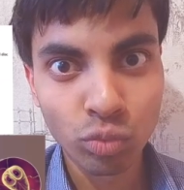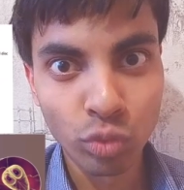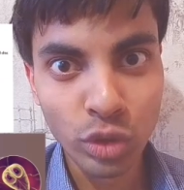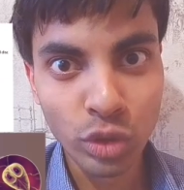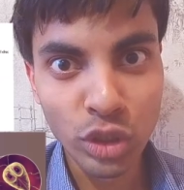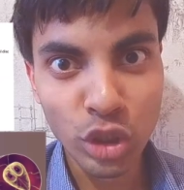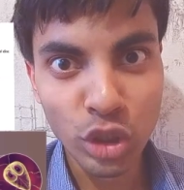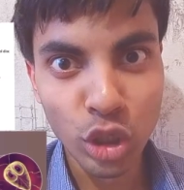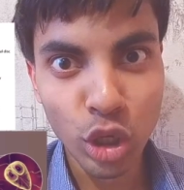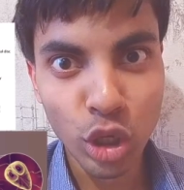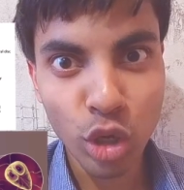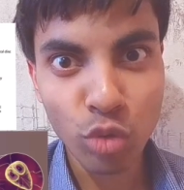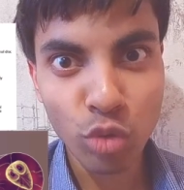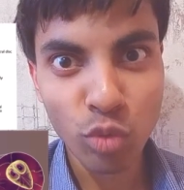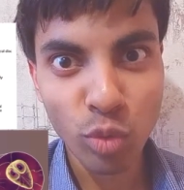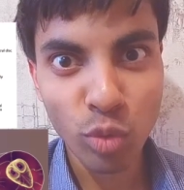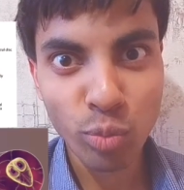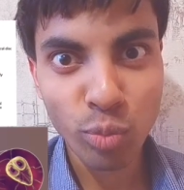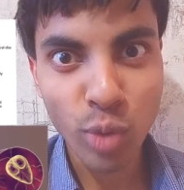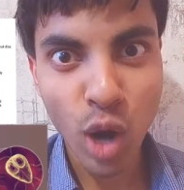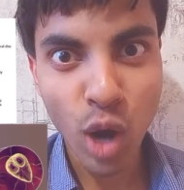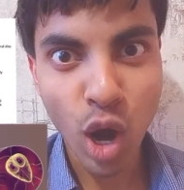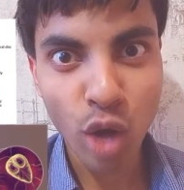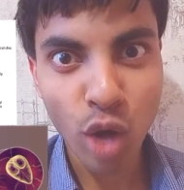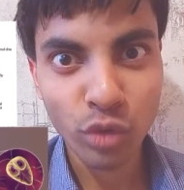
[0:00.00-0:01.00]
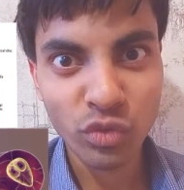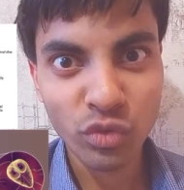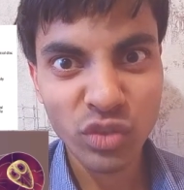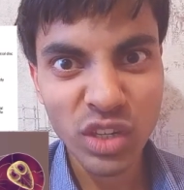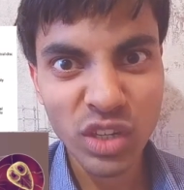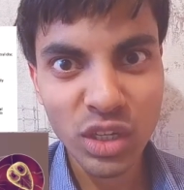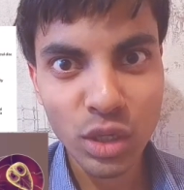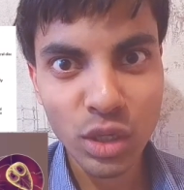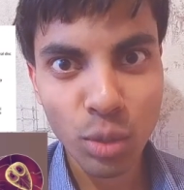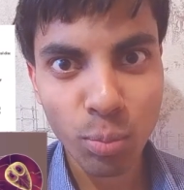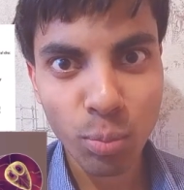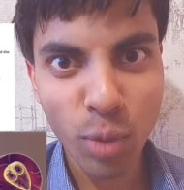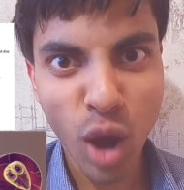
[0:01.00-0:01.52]
which live upon,
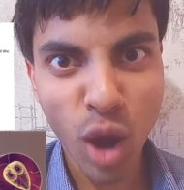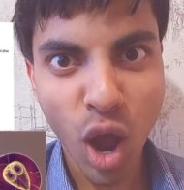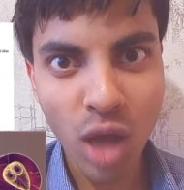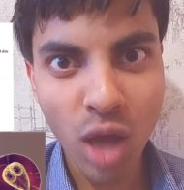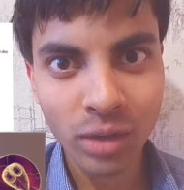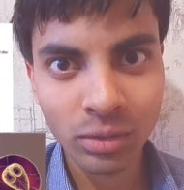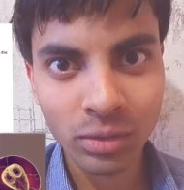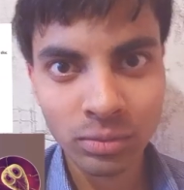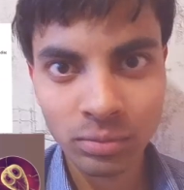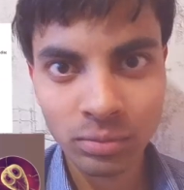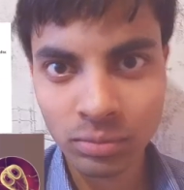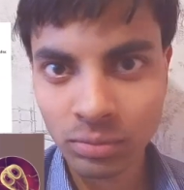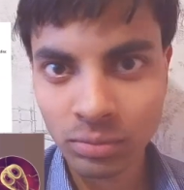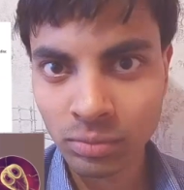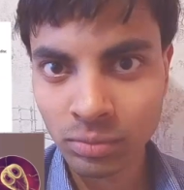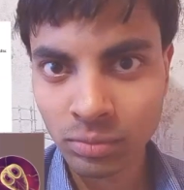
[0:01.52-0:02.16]
feed upon,